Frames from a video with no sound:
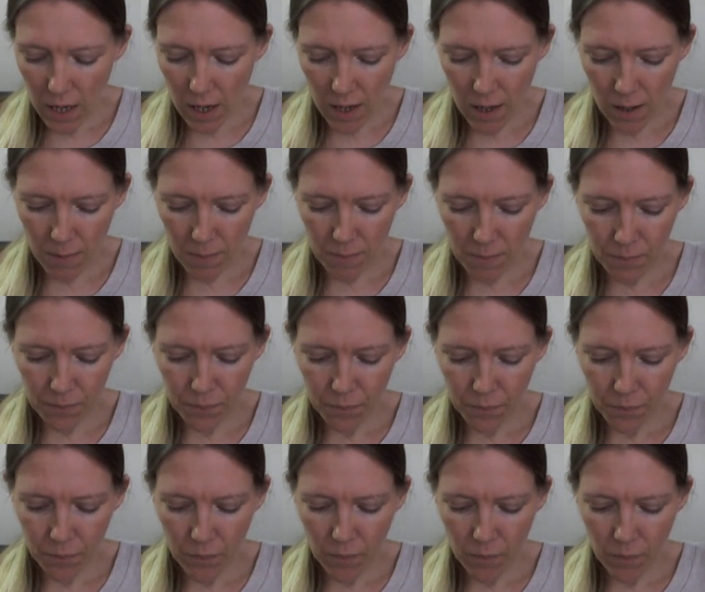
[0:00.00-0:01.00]

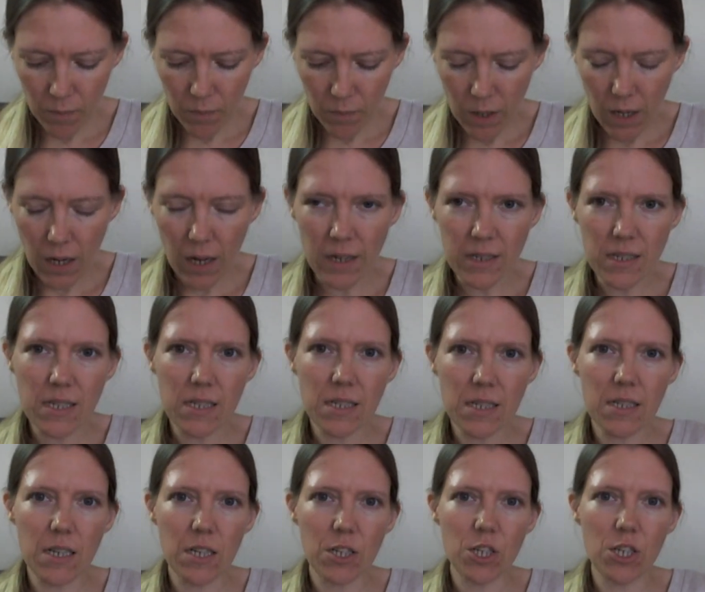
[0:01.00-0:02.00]
I
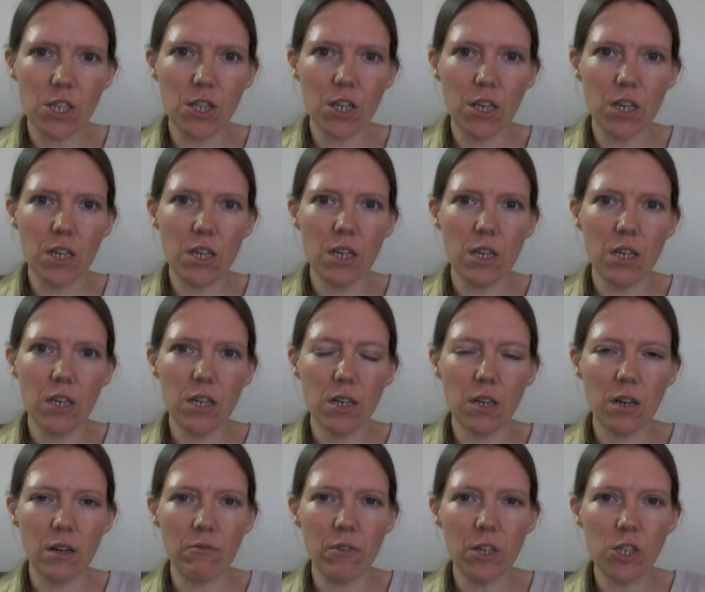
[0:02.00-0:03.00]
stitched the
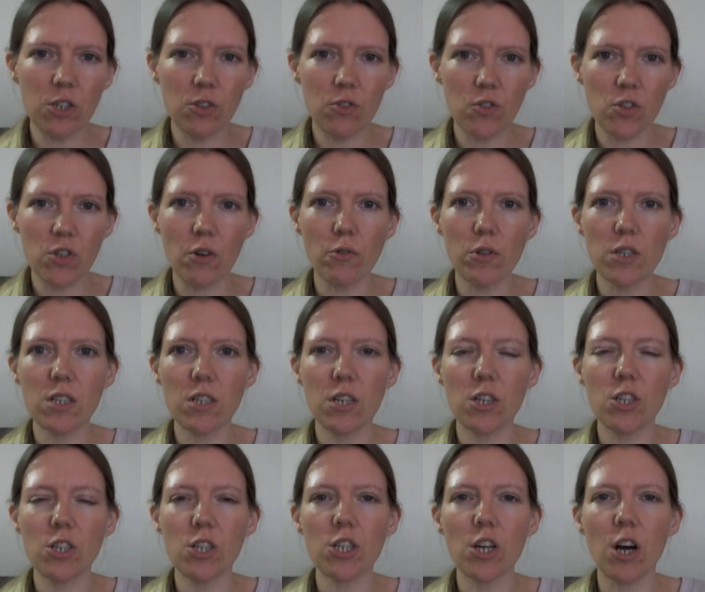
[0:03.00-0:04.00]
original Soda
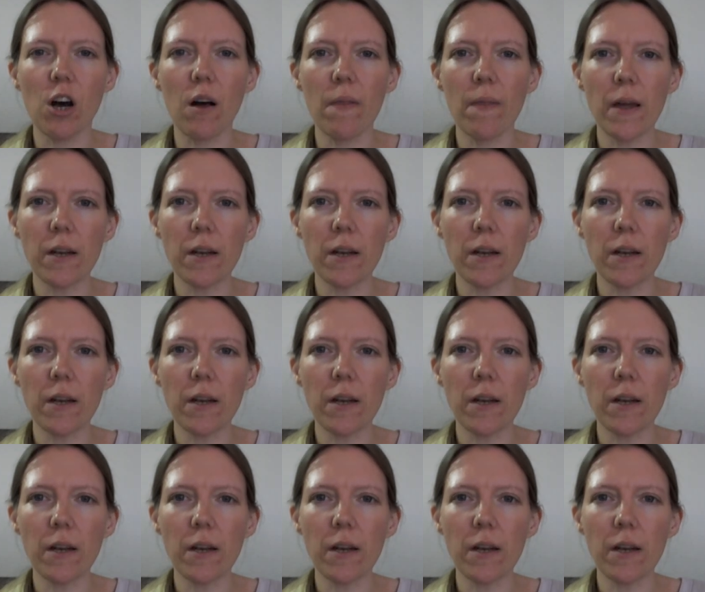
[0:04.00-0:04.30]
Stitch chart,